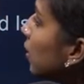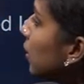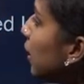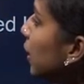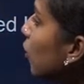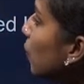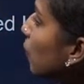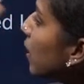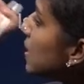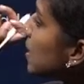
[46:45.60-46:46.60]
Then there will be
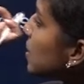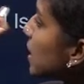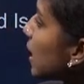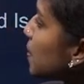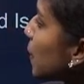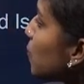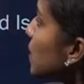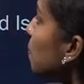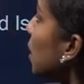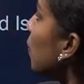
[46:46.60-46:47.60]
one sp2
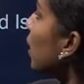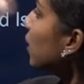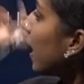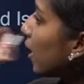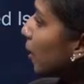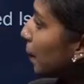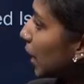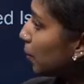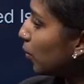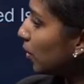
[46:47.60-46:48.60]
sigma bond and
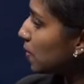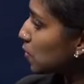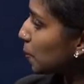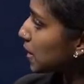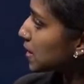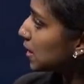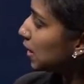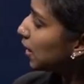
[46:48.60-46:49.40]
pi bond also present.